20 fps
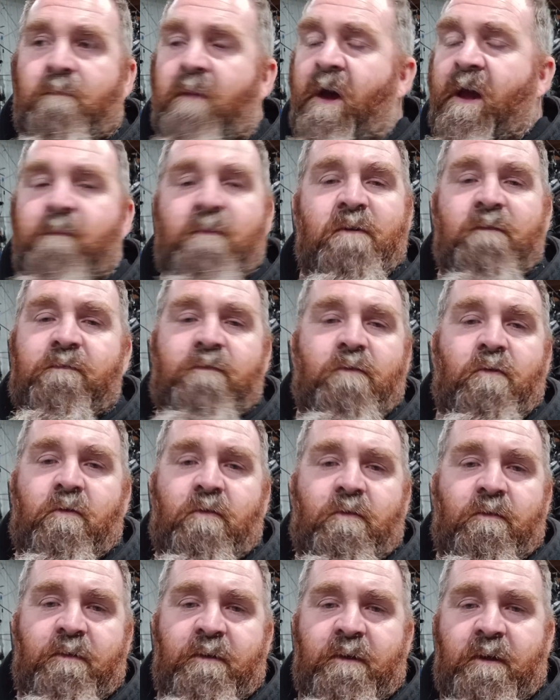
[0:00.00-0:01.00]
payment
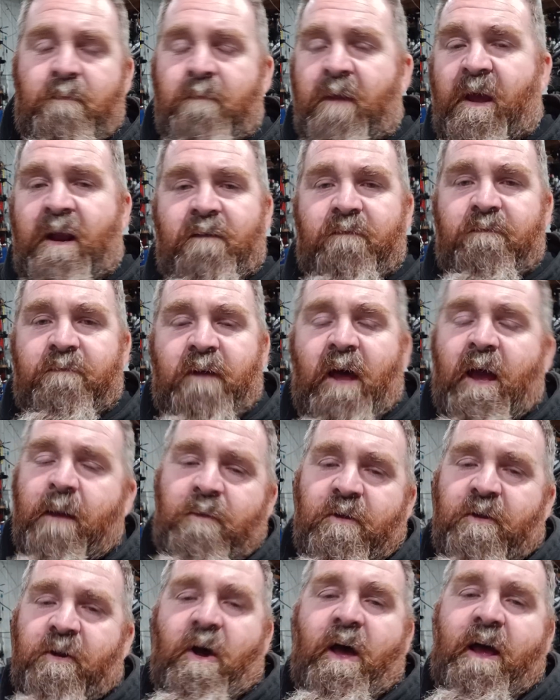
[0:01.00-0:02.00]
for the amount of
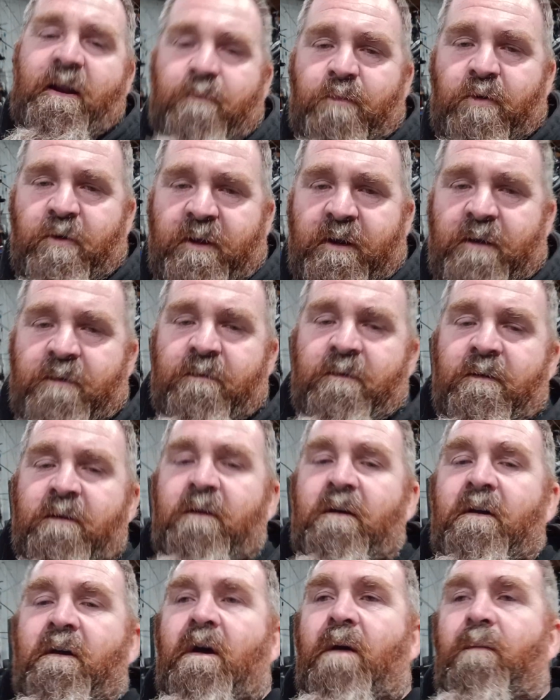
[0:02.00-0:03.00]
labour that I had to put in.
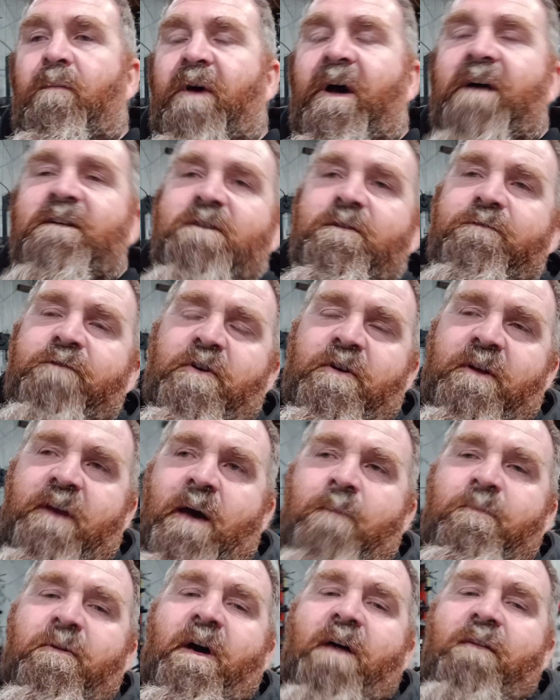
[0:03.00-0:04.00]
Plus, I've got a
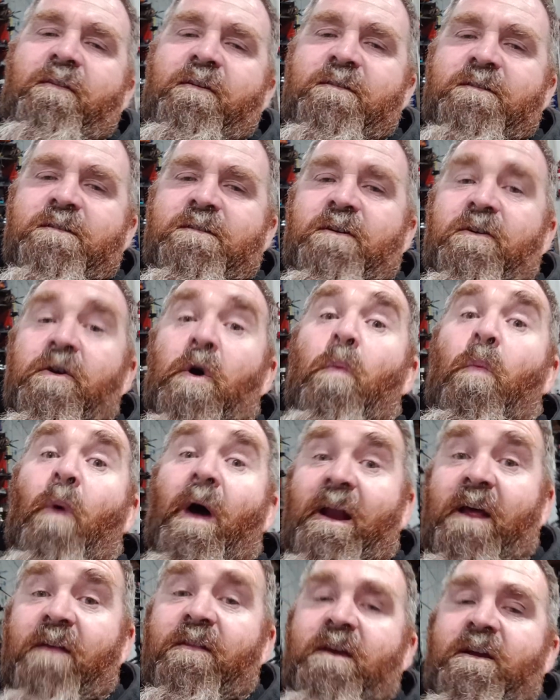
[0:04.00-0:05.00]
couple others. I've got
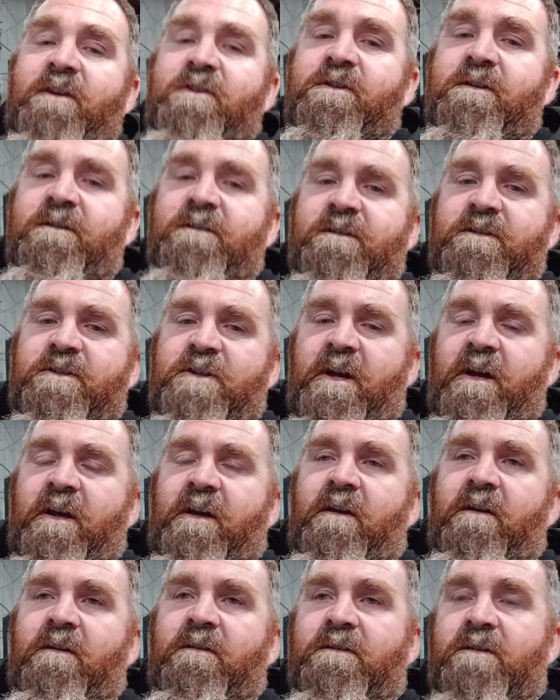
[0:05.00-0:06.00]
1 other engine to check.
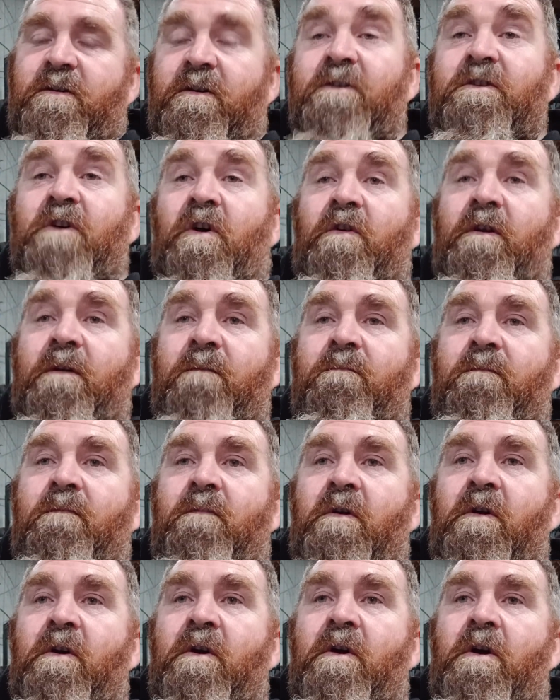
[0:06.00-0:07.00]
So I told him
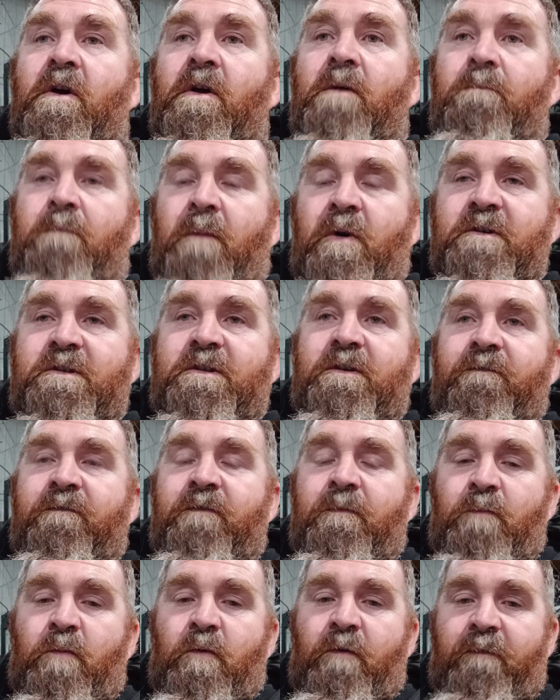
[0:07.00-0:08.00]
most of
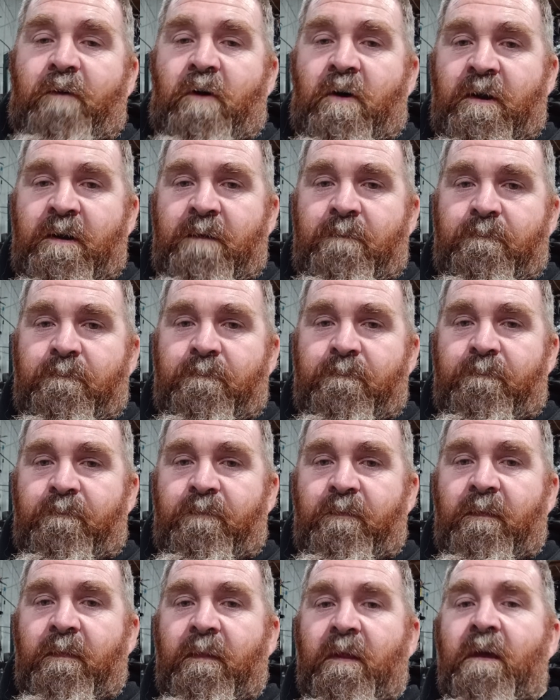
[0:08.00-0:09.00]
them were fine.
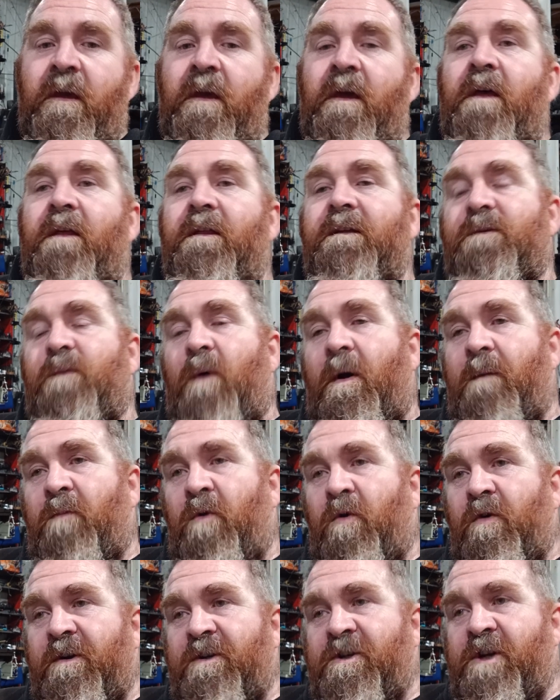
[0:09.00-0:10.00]
There's 1
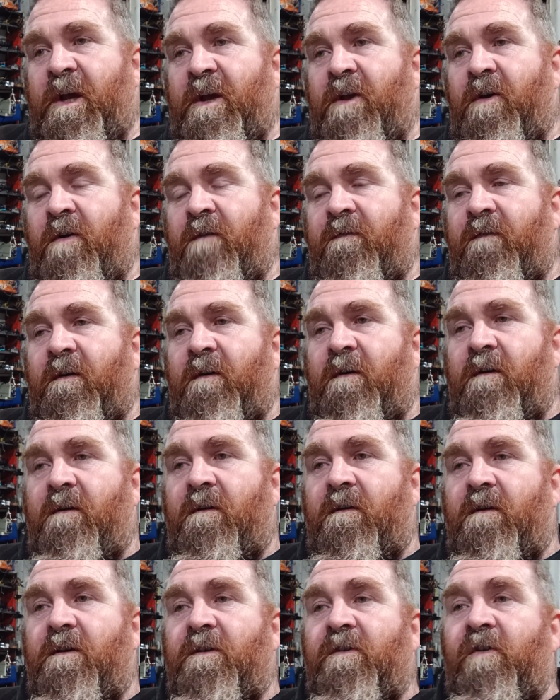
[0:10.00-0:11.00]
more to check over.
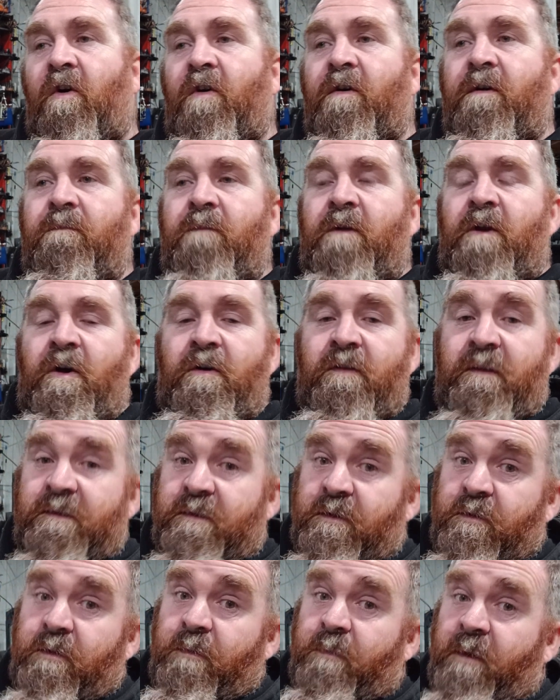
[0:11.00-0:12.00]
Told him, you know,
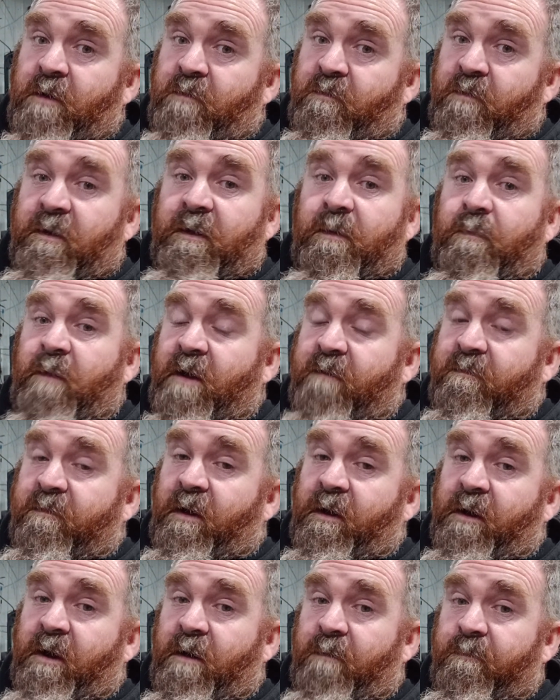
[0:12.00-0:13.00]
this could have been a really bad
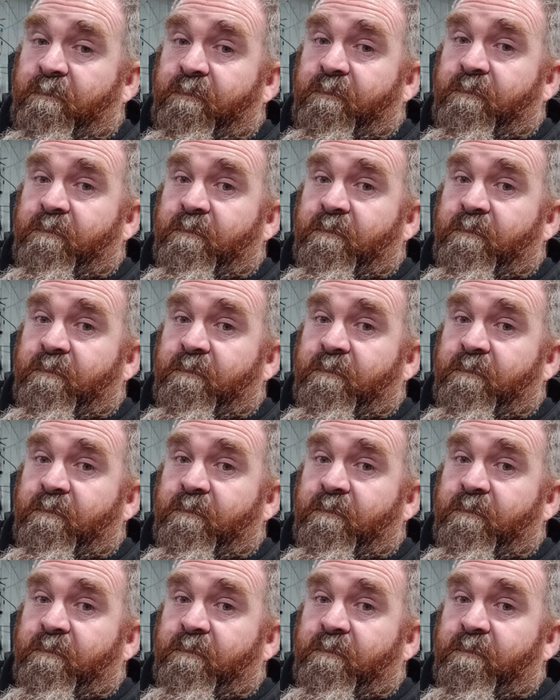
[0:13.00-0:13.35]
fuck up.